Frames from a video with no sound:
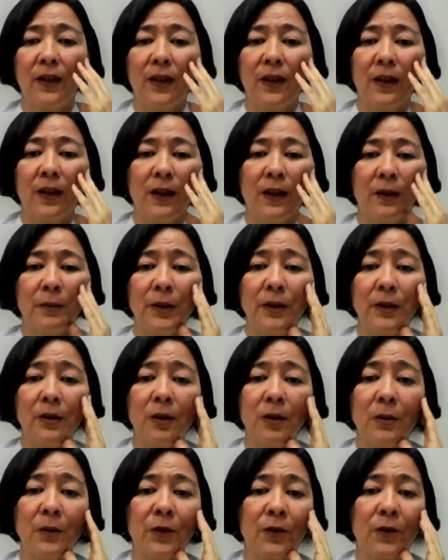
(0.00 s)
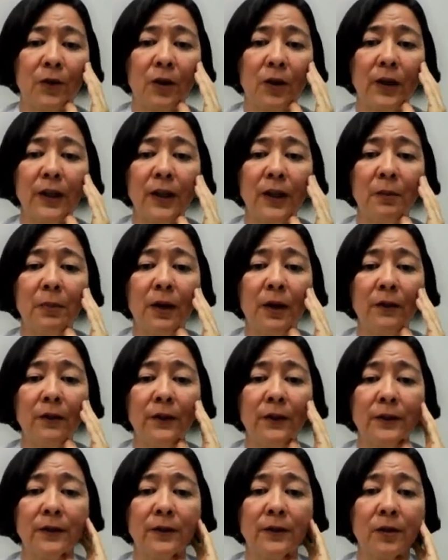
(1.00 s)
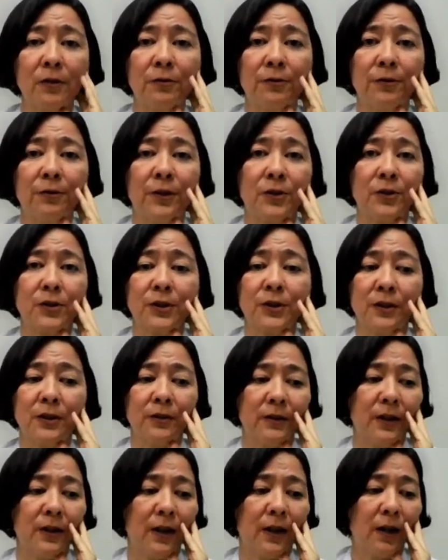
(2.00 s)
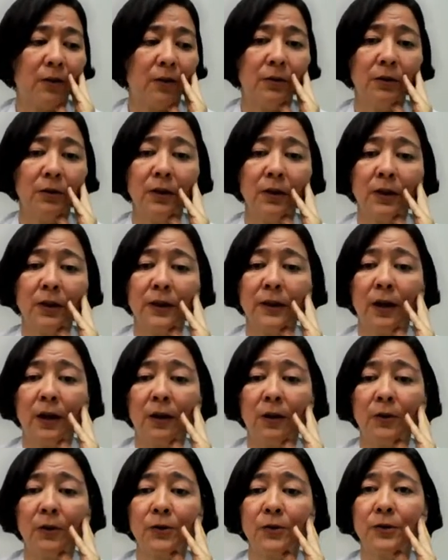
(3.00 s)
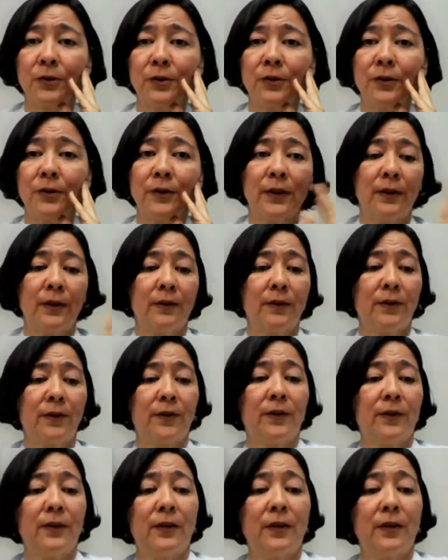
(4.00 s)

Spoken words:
Let me go, sorry about this confusion. I will learn how to do this.